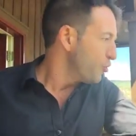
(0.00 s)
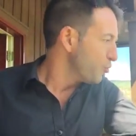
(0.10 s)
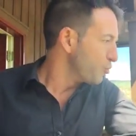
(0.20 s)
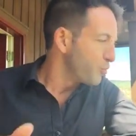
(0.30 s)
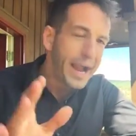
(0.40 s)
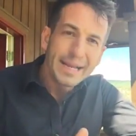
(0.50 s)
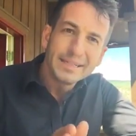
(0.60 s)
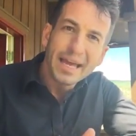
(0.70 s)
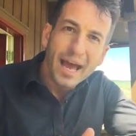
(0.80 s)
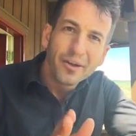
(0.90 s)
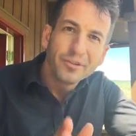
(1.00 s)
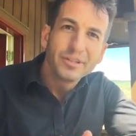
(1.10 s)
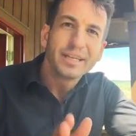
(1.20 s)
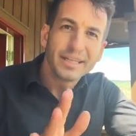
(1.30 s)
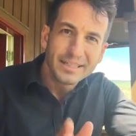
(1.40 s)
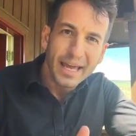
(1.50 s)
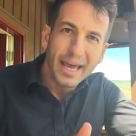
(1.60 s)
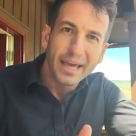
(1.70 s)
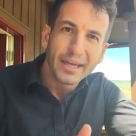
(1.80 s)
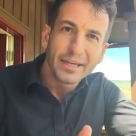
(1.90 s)
write down
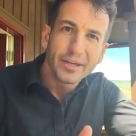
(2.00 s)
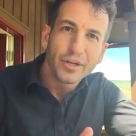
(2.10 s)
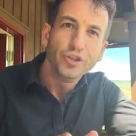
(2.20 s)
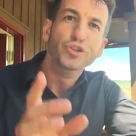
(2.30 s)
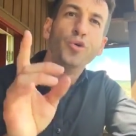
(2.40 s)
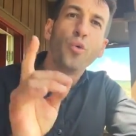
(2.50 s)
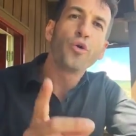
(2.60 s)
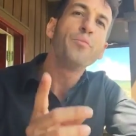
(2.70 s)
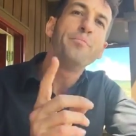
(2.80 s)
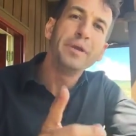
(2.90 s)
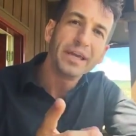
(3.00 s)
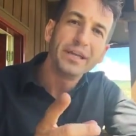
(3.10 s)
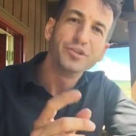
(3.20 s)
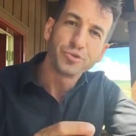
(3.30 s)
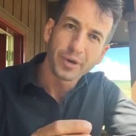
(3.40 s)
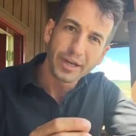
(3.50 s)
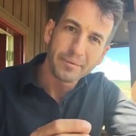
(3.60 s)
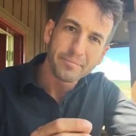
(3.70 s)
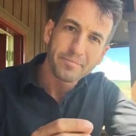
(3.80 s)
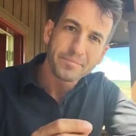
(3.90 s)
today your big
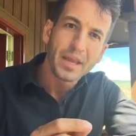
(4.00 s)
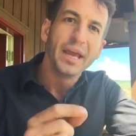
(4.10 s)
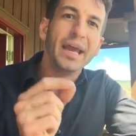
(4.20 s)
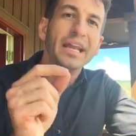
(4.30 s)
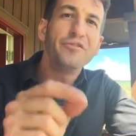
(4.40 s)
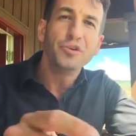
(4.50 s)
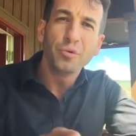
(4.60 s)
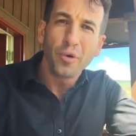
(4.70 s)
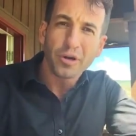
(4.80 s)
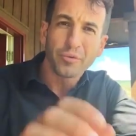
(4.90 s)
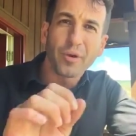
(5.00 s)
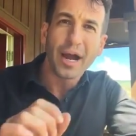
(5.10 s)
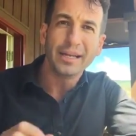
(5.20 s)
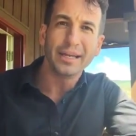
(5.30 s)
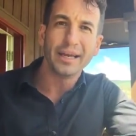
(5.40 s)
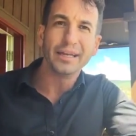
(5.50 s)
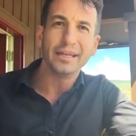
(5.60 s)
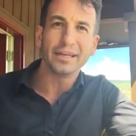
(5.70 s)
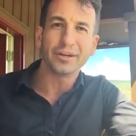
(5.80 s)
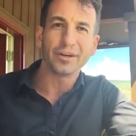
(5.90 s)
dream. And if you want to write it in
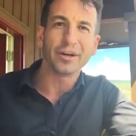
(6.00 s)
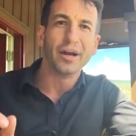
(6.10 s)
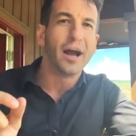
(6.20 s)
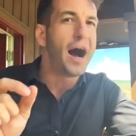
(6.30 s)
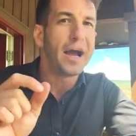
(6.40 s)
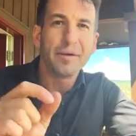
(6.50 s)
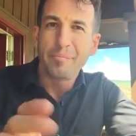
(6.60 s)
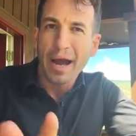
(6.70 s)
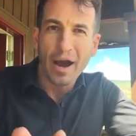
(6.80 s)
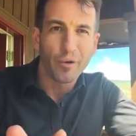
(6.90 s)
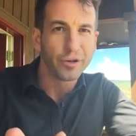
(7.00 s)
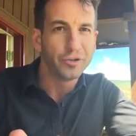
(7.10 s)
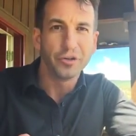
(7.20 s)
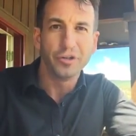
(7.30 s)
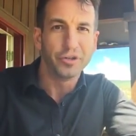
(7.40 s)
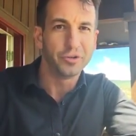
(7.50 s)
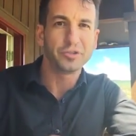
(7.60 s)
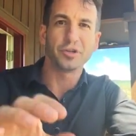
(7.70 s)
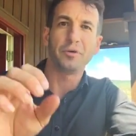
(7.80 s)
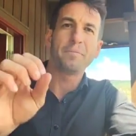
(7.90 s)
here, I empower you to do
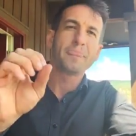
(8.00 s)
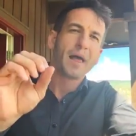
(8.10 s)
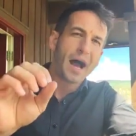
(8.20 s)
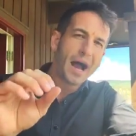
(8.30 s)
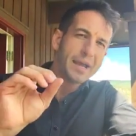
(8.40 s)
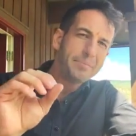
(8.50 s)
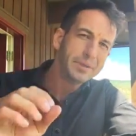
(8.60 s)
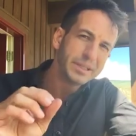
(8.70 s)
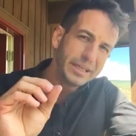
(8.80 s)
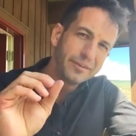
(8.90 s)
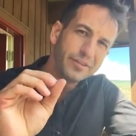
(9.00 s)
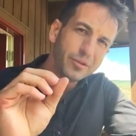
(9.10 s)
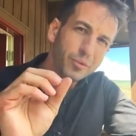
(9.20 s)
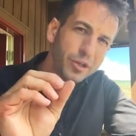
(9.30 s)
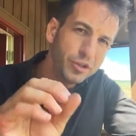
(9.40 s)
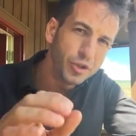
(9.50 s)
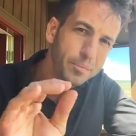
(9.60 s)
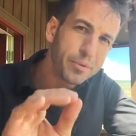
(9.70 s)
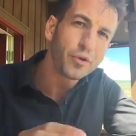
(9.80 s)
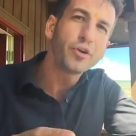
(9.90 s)
so. I believe that when you
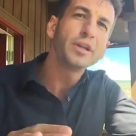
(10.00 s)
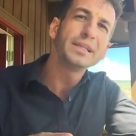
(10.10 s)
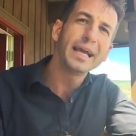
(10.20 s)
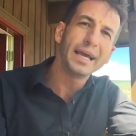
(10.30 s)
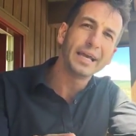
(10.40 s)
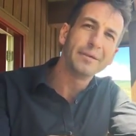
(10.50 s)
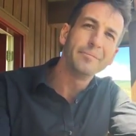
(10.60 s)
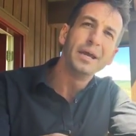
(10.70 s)
proclaim